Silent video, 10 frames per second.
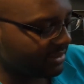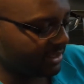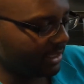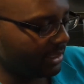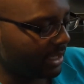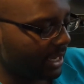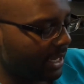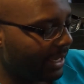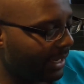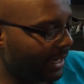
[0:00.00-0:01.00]
it.
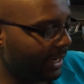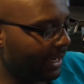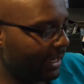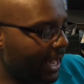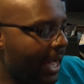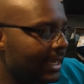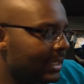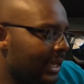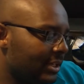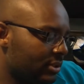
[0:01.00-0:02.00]
And I didn't
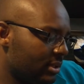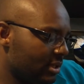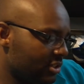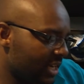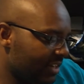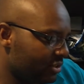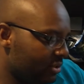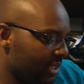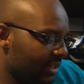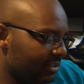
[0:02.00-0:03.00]
get a chance to
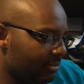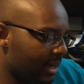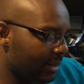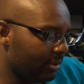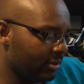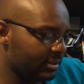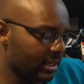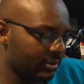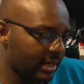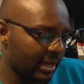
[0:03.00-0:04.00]
test mine because I
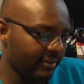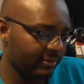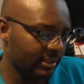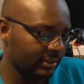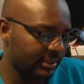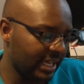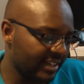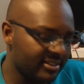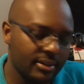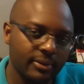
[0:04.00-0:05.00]
don't have a
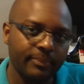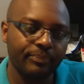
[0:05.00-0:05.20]
tester.